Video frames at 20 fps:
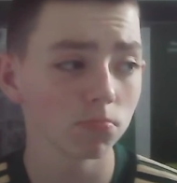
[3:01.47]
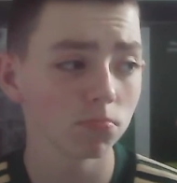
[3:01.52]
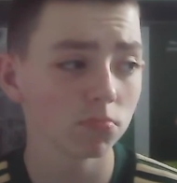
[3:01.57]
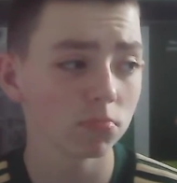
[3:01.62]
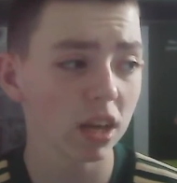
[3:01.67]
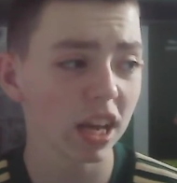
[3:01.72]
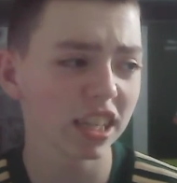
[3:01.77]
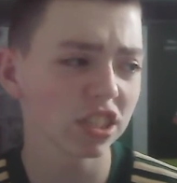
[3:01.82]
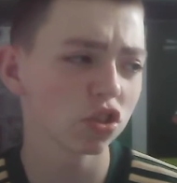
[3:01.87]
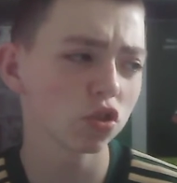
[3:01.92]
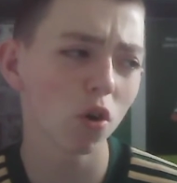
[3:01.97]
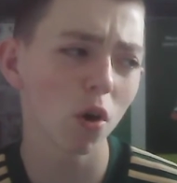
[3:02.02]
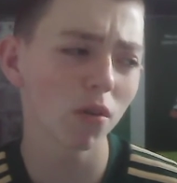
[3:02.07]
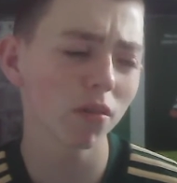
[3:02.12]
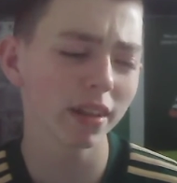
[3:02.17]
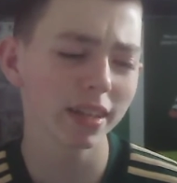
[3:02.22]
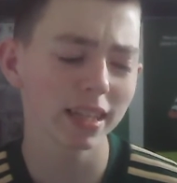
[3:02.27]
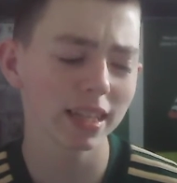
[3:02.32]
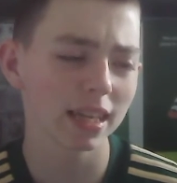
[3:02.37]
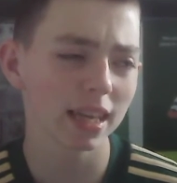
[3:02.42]
it's not
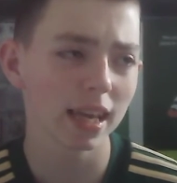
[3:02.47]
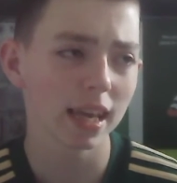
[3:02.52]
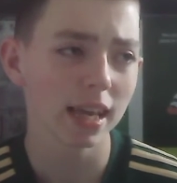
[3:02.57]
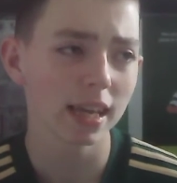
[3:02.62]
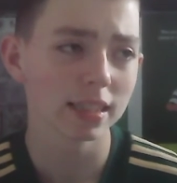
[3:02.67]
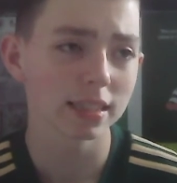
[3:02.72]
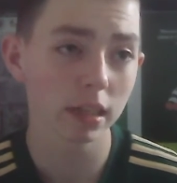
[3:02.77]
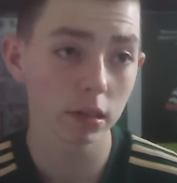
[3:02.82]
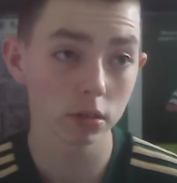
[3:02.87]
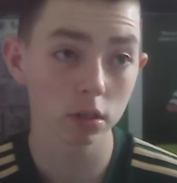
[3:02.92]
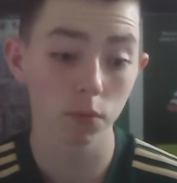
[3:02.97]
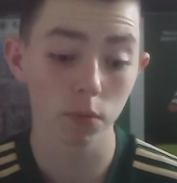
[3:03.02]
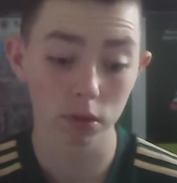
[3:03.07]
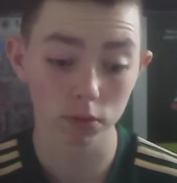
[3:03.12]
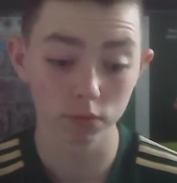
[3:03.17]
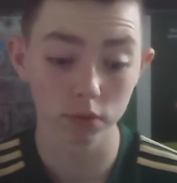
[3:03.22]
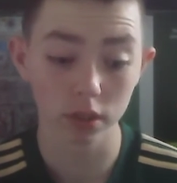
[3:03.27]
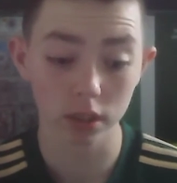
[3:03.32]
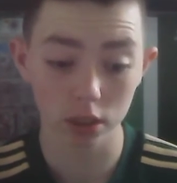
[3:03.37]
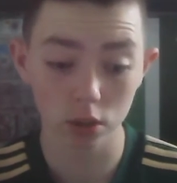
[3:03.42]
like Celtic were
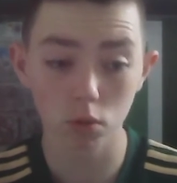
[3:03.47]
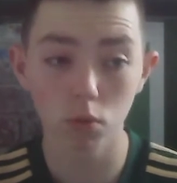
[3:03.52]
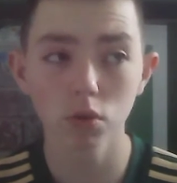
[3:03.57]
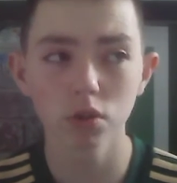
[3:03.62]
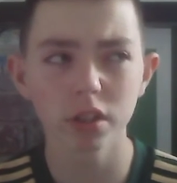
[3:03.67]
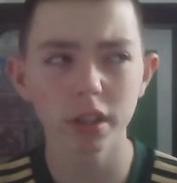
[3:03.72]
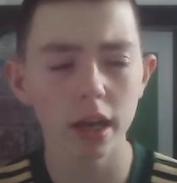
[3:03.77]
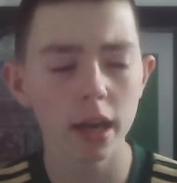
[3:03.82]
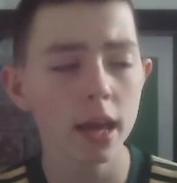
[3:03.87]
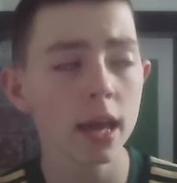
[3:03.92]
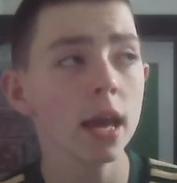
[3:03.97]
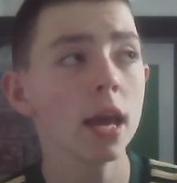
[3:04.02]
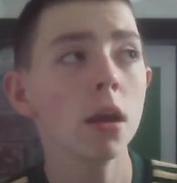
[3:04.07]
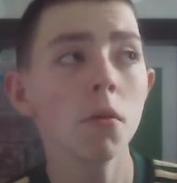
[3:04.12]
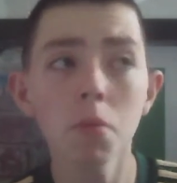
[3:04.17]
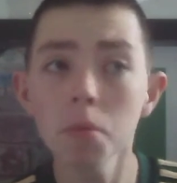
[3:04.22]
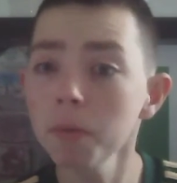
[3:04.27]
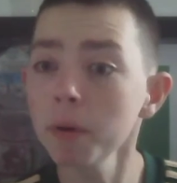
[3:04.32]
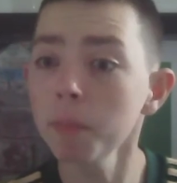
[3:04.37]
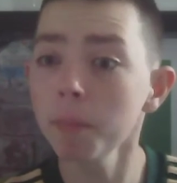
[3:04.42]
really close to it.
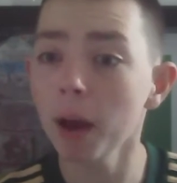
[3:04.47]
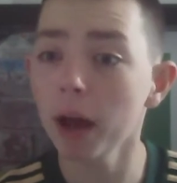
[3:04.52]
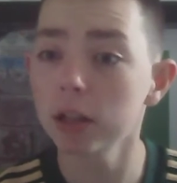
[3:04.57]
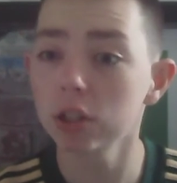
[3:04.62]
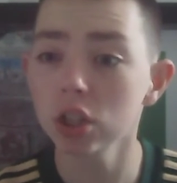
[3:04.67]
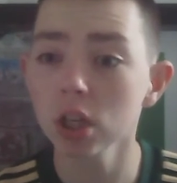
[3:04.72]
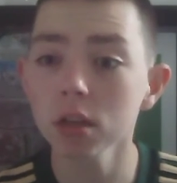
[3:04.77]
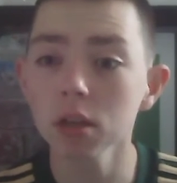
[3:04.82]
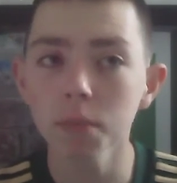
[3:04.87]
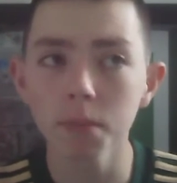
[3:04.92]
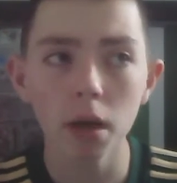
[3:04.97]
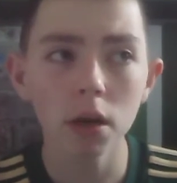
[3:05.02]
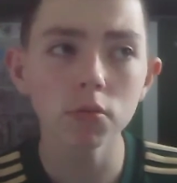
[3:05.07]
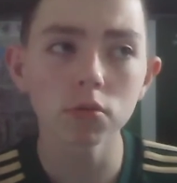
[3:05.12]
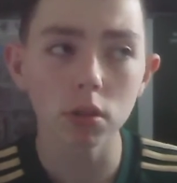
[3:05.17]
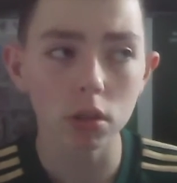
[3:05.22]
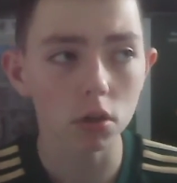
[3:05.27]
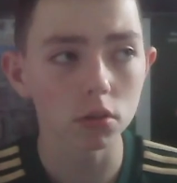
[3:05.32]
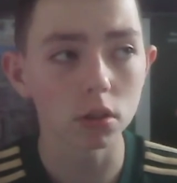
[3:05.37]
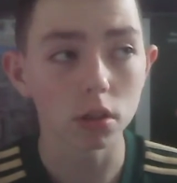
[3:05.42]
We were back in January, but it
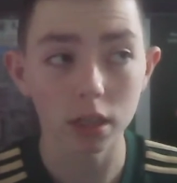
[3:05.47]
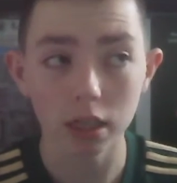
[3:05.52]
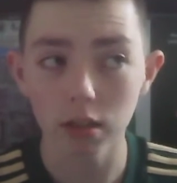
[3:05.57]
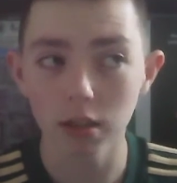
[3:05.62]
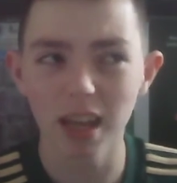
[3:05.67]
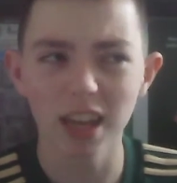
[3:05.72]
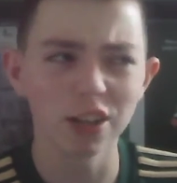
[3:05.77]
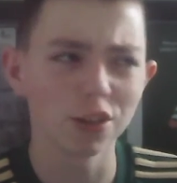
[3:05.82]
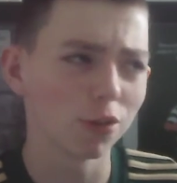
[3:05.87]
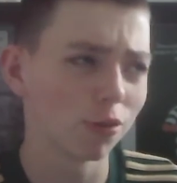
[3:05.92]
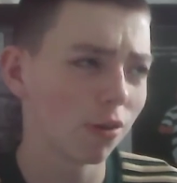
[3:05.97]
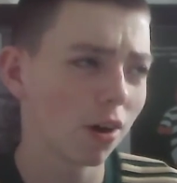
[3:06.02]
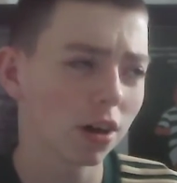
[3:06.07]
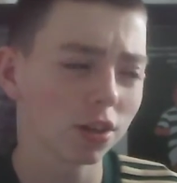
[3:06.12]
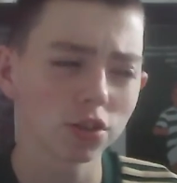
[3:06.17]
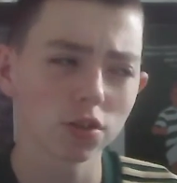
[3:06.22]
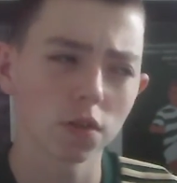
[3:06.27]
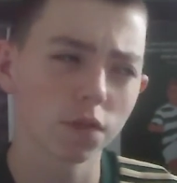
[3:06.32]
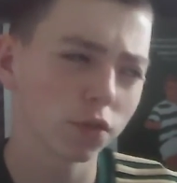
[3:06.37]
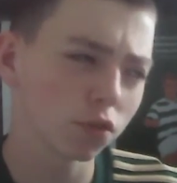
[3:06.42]
was like under Neil and all
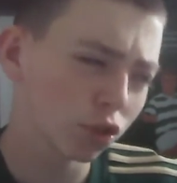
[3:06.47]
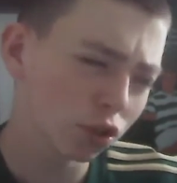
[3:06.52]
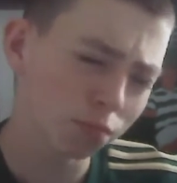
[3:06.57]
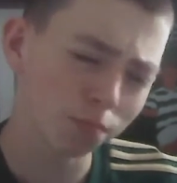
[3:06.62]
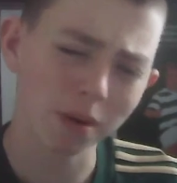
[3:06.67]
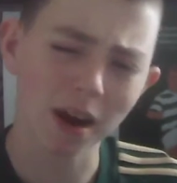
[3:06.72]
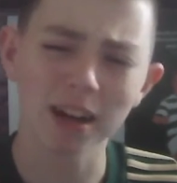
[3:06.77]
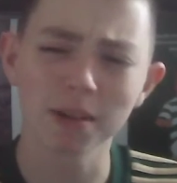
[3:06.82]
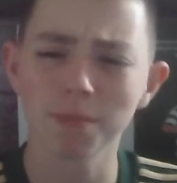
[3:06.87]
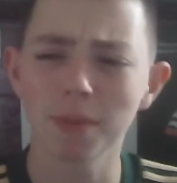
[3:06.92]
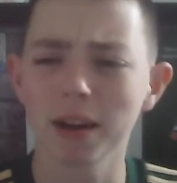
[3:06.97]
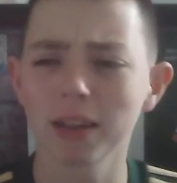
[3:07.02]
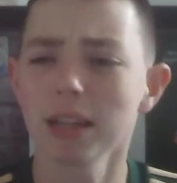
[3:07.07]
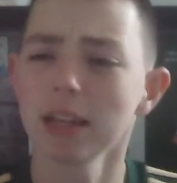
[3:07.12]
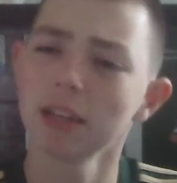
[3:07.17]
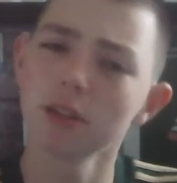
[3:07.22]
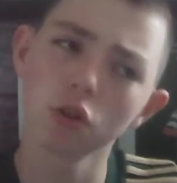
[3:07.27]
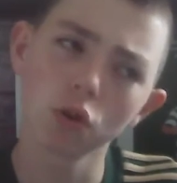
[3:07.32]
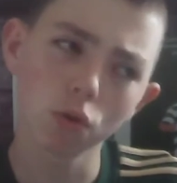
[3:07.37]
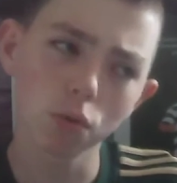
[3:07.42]
that stuff. It was just bad back
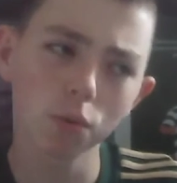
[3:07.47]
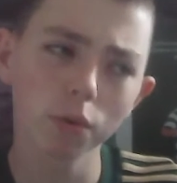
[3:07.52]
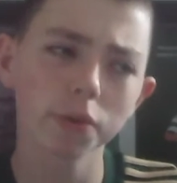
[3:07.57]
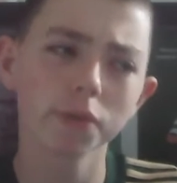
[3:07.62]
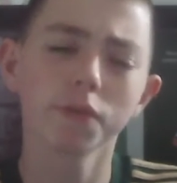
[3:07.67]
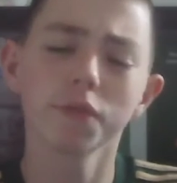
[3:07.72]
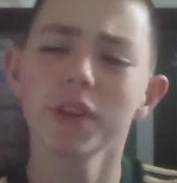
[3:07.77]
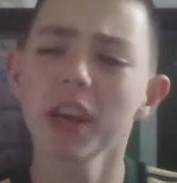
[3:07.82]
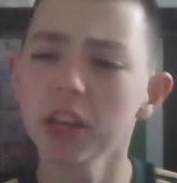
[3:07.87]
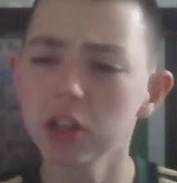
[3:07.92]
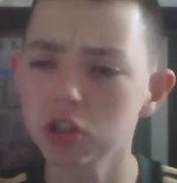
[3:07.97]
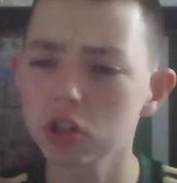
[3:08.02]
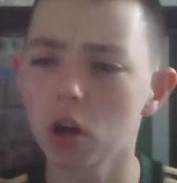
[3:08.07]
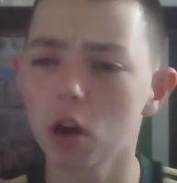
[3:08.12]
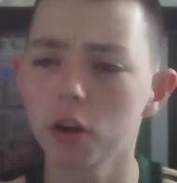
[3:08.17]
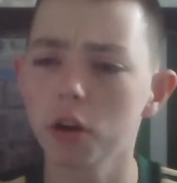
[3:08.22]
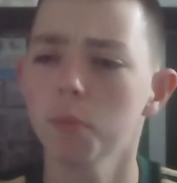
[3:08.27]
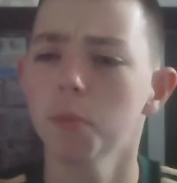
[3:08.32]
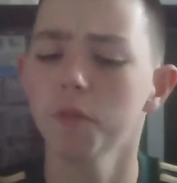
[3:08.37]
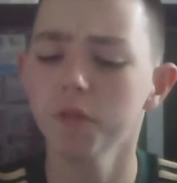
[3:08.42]
then, you know. Fresh
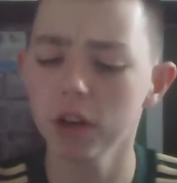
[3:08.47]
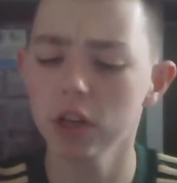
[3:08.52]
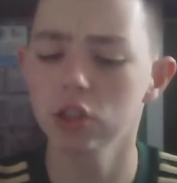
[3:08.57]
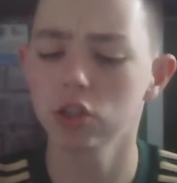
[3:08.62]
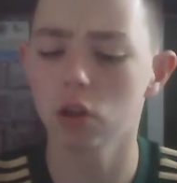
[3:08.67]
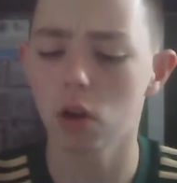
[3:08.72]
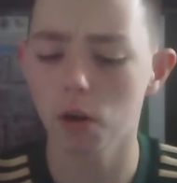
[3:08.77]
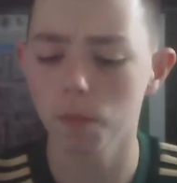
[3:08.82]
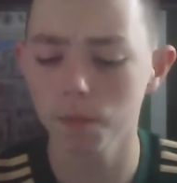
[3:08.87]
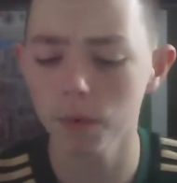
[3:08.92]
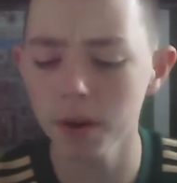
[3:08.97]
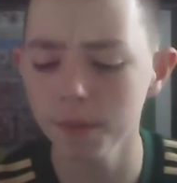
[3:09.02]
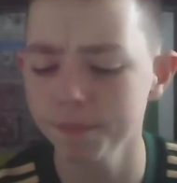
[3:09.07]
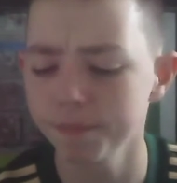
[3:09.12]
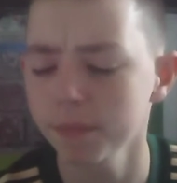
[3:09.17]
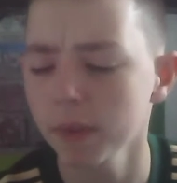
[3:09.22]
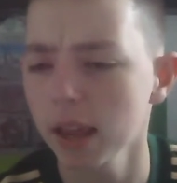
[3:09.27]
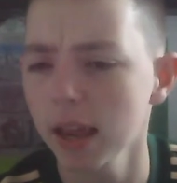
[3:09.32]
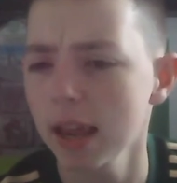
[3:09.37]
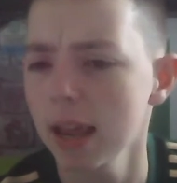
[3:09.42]
start, right?
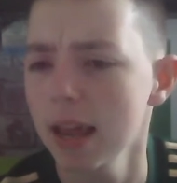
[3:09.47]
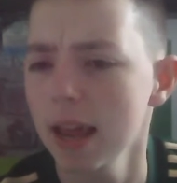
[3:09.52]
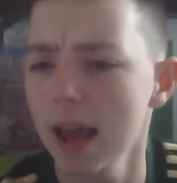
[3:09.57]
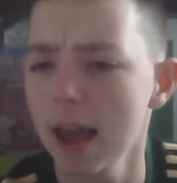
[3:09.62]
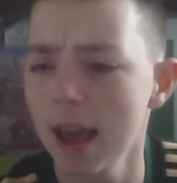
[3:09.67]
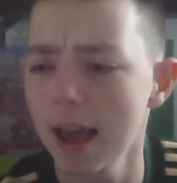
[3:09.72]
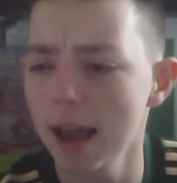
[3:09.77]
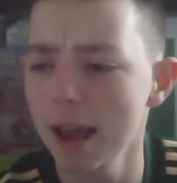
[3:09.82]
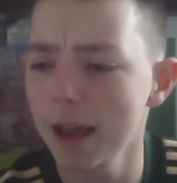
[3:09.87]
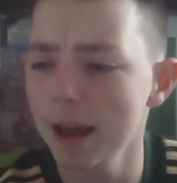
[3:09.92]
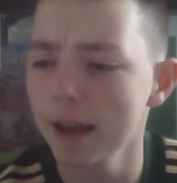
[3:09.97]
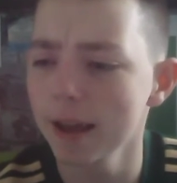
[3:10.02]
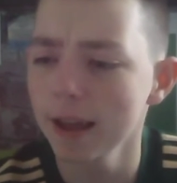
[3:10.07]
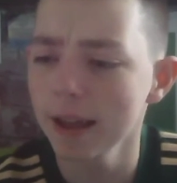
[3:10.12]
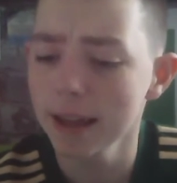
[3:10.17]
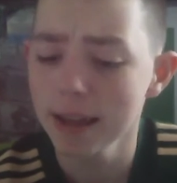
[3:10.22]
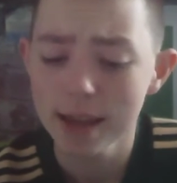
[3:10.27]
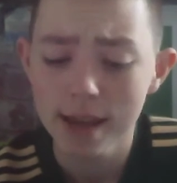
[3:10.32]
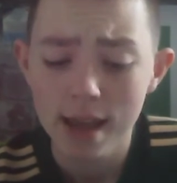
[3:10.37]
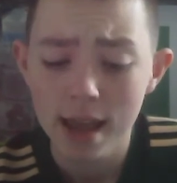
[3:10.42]

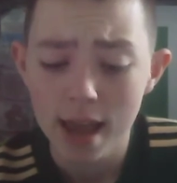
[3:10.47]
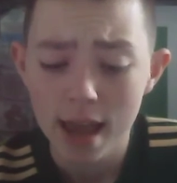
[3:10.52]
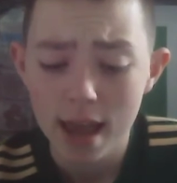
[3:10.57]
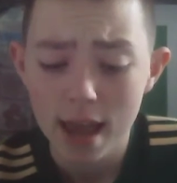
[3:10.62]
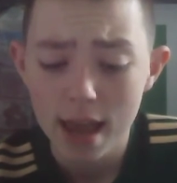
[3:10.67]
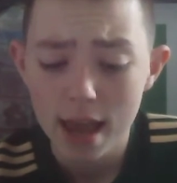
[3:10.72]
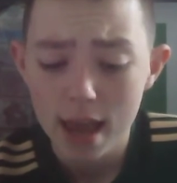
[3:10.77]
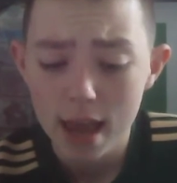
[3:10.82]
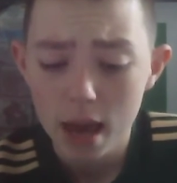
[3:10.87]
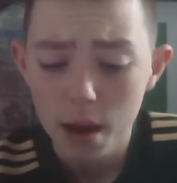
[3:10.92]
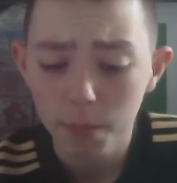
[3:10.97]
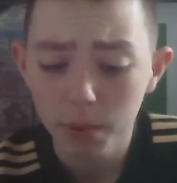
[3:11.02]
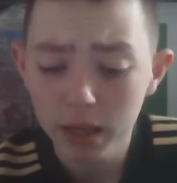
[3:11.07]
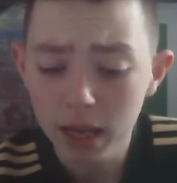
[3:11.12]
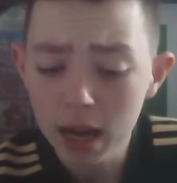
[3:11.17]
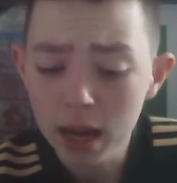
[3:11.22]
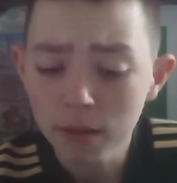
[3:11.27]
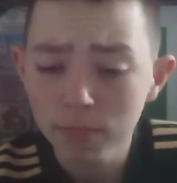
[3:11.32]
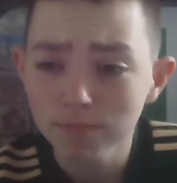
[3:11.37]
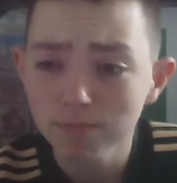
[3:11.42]
But, yeah.